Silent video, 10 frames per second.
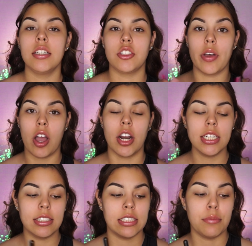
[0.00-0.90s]
So I
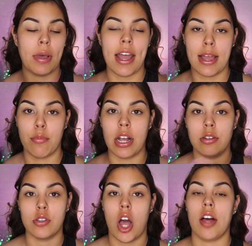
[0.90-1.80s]
already did my
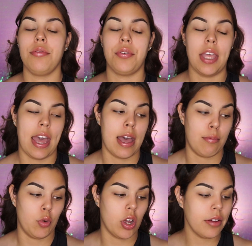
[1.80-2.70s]
eyebrows off
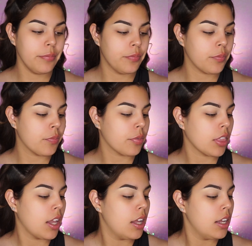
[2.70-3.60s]
camera,
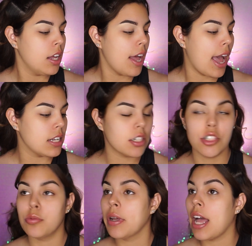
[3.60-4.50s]
and to
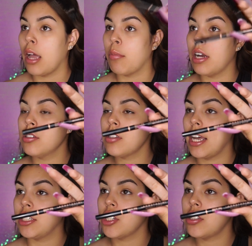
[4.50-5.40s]
do my eyebrows
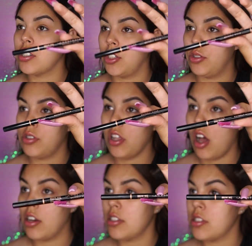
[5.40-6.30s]
I just used the
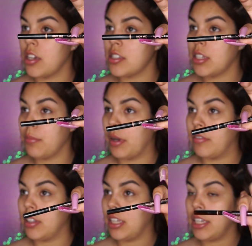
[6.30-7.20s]
Anastasia
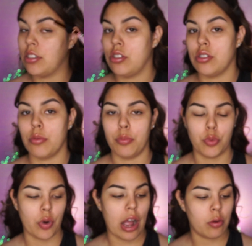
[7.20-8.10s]
Beverly Hills
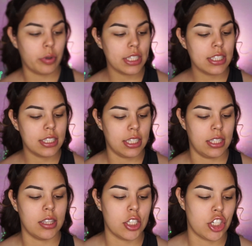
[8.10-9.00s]
Brow Wiz
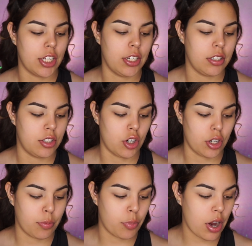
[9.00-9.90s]
in the shade
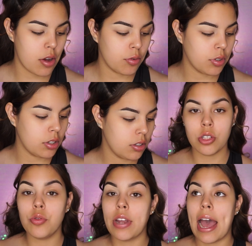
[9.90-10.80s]
dark brown.
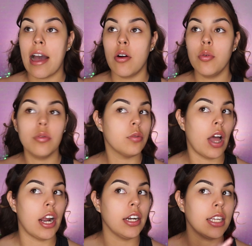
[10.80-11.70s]
So now
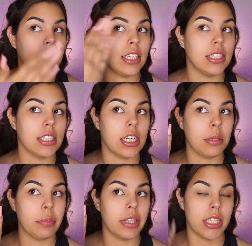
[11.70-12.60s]
I already cleaned
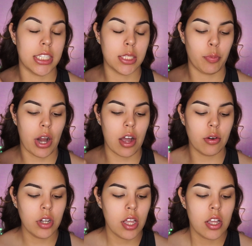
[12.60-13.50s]
up this
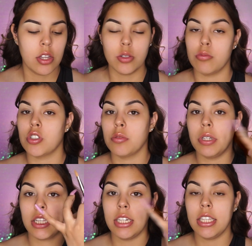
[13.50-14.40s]
brow, so I'm just going to
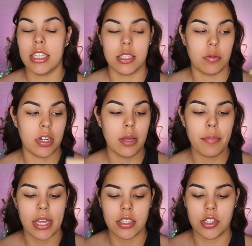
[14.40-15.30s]
be cleaning this one up,
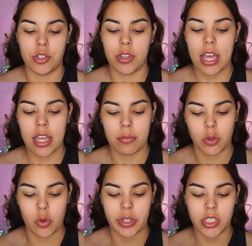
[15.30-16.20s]
and to do that I'm
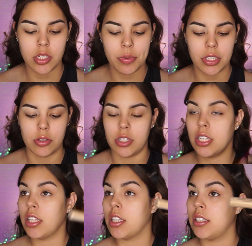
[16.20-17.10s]
going to be
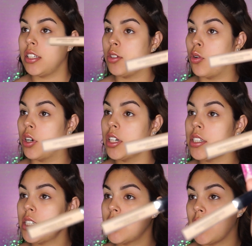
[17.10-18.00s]
using the Dior
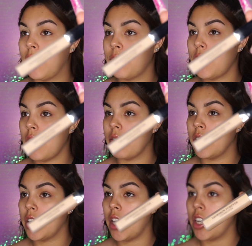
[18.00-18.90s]
Skin
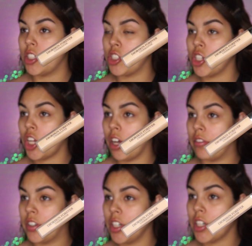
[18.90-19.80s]
Forever
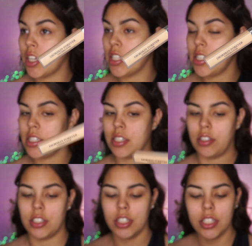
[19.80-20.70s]
Undercover
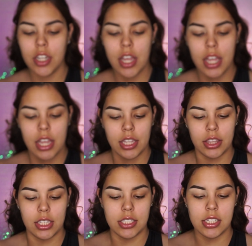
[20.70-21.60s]
Concealer.
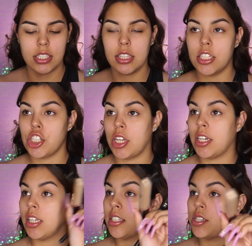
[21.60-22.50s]
This is in the
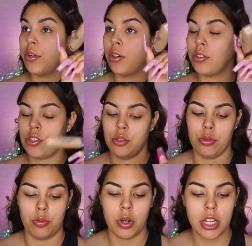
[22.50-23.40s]
shade
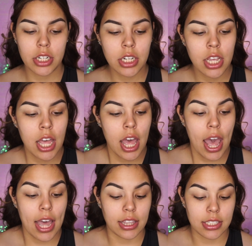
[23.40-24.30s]
021,
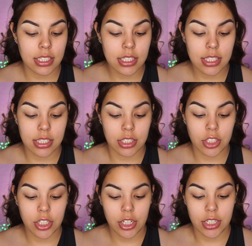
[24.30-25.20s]
and this
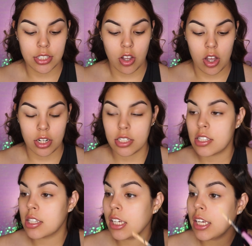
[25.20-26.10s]
concealer is
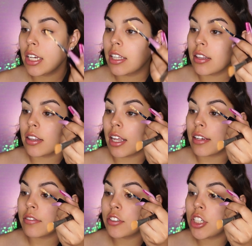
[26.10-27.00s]
honestly
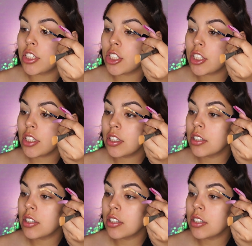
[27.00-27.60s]
life-changing.